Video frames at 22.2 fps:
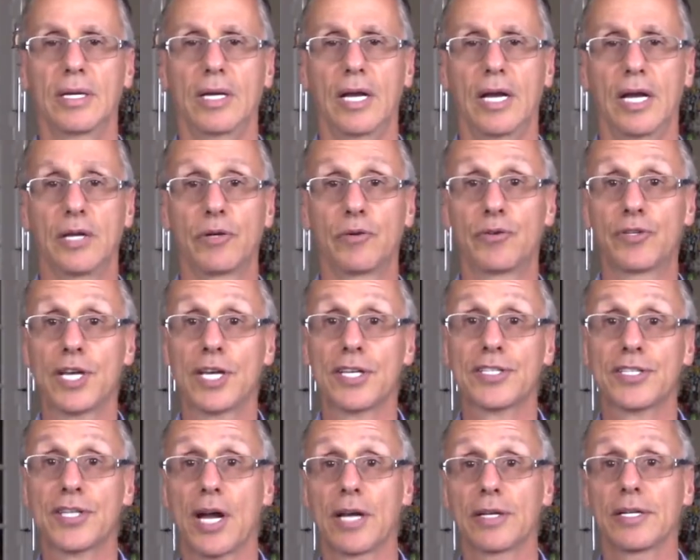and you
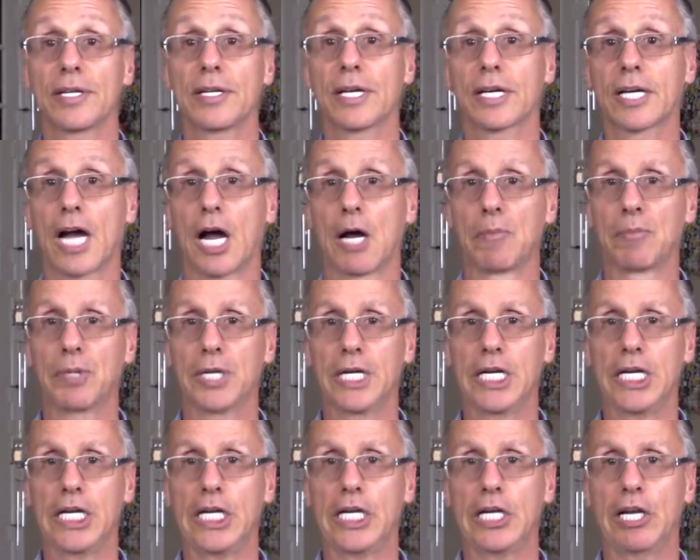just started the
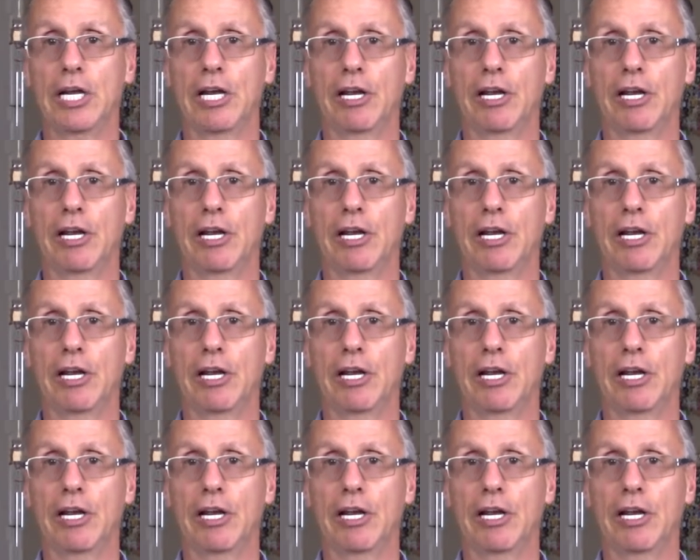company,